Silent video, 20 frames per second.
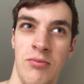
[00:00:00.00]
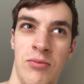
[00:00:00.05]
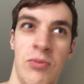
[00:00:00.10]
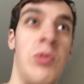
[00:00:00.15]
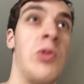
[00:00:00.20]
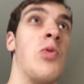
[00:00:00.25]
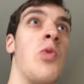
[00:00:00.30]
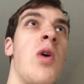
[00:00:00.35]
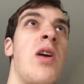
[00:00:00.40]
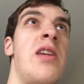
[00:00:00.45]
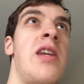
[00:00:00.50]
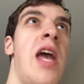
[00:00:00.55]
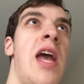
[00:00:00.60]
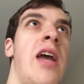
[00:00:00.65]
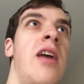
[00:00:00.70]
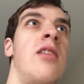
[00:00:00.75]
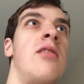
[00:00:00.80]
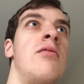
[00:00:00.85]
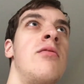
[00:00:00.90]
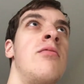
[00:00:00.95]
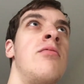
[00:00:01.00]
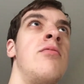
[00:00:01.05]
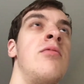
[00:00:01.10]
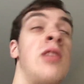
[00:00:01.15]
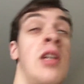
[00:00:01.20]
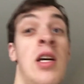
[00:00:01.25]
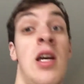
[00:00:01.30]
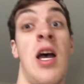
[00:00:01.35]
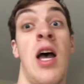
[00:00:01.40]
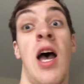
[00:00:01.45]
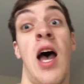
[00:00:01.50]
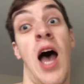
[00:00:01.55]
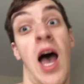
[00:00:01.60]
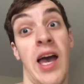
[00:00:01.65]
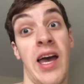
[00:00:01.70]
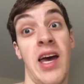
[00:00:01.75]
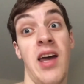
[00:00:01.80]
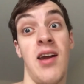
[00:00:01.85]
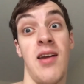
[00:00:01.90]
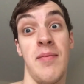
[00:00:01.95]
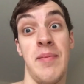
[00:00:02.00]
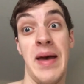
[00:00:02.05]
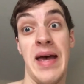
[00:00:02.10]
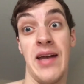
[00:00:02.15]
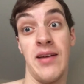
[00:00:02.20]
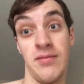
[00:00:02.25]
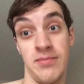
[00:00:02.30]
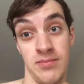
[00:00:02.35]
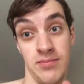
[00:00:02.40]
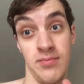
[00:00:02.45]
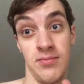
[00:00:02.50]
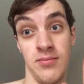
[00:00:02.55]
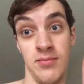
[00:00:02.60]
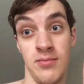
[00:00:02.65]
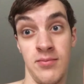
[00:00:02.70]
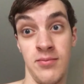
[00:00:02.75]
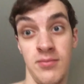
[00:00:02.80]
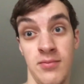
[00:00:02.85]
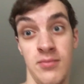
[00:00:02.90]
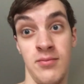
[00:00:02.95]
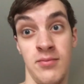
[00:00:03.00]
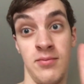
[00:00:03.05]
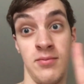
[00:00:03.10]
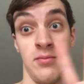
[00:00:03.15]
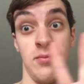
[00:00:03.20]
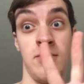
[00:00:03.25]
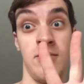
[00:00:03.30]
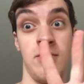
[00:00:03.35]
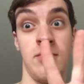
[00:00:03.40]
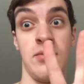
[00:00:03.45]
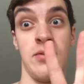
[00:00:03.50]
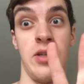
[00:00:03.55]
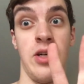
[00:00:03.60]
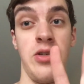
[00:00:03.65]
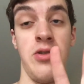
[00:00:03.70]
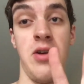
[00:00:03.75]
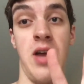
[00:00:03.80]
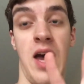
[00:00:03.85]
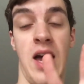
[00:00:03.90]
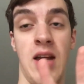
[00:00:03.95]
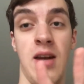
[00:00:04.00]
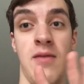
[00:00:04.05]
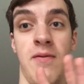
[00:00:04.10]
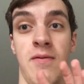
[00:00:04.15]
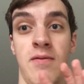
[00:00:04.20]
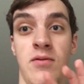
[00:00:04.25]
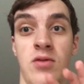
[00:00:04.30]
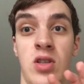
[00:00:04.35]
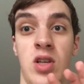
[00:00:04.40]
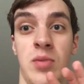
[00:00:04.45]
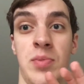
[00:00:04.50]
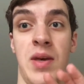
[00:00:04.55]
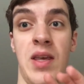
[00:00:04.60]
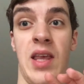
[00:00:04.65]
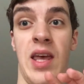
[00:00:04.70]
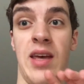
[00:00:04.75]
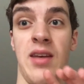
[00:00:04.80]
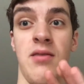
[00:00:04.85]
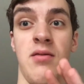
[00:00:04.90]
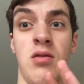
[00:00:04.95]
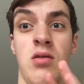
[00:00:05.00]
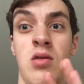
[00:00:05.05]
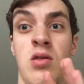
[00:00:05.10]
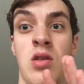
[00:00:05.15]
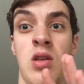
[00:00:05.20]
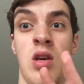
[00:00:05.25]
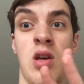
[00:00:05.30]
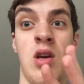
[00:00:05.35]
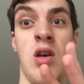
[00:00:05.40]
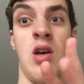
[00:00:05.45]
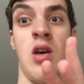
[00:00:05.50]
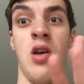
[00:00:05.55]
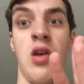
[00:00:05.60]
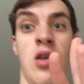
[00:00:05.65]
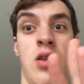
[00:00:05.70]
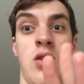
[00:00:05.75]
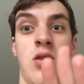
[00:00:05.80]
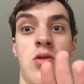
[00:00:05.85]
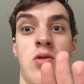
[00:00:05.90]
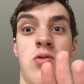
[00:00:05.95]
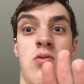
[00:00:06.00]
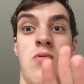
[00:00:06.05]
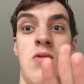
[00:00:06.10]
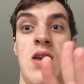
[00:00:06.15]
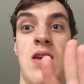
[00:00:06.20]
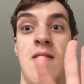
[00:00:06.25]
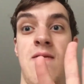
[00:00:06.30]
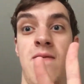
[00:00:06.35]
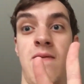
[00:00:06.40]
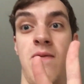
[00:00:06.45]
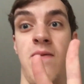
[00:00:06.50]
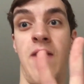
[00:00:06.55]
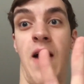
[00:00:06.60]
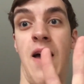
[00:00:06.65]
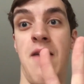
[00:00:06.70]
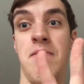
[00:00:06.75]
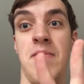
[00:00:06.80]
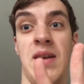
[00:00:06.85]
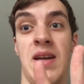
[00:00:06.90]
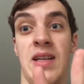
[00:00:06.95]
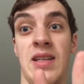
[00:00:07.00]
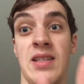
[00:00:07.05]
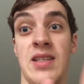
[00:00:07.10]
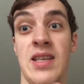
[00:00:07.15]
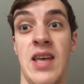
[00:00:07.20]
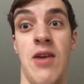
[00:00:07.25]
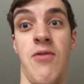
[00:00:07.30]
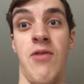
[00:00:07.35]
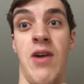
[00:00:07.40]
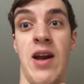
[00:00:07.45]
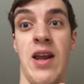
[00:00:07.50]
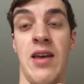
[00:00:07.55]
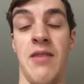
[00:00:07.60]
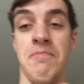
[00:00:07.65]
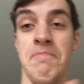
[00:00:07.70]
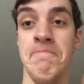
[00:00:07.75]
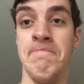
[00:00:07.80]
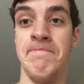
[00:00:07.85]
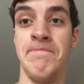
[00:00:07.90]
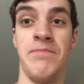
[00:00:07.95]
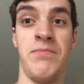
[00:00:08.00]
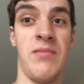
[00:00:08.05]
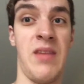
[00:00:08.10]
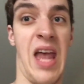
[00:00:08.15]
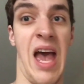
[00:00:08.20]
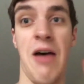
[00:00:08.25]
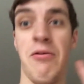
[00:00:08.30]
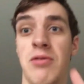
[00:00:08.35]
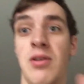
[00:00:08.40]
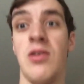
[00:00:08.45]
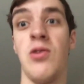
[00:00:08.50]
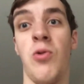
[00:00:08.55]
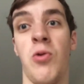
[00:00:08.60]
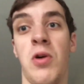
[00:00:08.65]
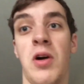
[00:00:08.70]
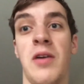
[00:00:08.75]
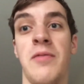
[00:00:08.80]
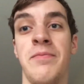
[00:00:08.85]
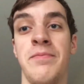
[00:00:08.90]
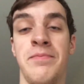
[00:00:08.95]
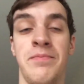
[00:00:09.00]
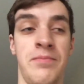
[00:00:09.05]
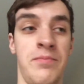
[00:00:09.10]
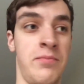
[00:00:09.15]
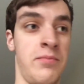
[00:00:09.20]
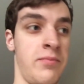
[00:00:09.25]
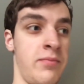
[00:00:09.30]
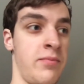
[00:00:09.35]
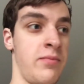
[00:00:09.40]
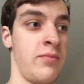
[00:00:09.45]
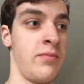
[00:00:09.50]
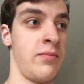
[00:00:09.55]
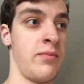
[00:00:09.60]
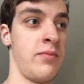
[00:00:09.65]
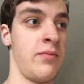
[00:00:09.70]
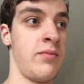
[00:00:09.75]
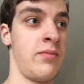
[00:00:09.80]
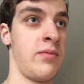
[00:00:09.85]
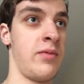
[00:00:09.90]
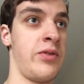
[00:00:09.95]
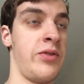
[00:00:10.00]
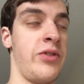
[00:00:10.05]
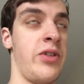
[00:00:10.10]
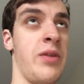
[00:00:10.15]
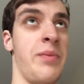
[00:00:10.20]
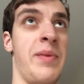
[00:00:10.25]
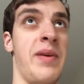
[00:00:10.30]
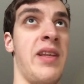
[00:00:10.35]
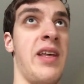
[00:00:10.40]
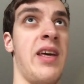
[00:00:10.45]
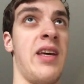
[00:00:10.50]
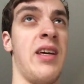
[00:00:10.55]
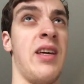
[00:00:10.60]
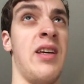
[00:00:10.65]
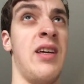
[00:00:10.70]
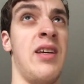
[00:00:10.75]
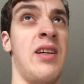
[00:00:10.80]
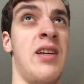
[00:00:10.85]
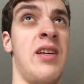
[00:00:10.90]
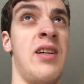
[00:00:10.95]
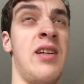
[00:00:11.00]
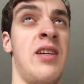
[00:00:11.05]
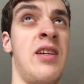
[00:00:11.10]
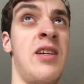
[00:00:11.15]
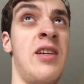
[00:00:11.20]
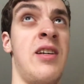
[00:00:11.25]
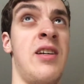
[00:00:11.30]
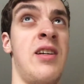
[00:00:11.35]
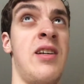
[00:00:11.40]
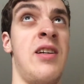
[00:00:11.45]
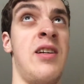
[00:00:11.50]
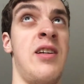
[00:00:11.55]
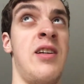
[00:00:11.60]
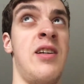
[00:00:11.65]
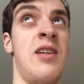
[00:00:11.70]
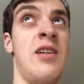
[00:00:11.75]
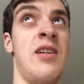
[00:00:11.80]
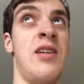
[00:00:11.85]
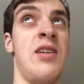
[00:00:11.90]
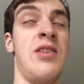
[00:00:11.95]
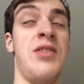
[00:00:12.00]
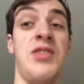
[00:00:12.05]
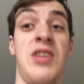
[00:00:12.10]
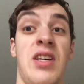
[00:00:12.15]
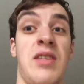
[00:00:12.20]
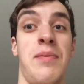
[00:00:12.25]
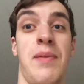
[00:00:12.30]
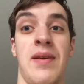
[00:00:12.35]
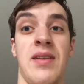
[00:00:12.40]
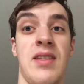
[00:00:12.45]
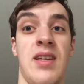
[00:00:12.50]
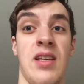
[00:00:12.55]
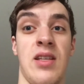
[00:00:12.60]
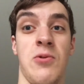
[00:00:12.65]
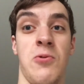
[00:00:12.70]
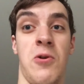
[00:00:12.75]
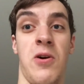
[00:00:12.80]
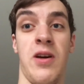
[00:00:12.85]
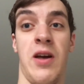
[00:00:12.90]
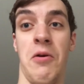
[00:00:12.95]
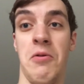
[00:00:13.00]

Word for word: It was one day. I got out of bed. Could you not? It took me like three, five minutes to get ready. Out the door. It took me like six minutes to get to work.